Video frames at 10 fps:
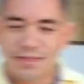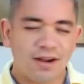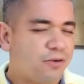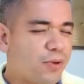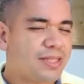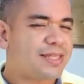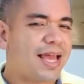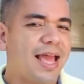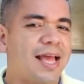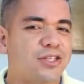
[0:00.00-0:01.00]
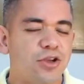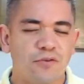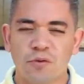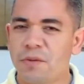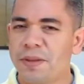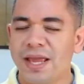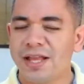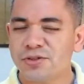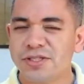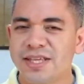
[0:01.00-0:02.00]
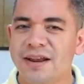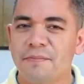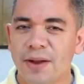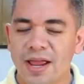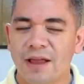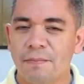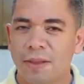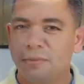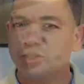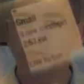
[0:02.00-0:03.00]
Then on Wednesday, I asked you if you would be interested in buying a Pebble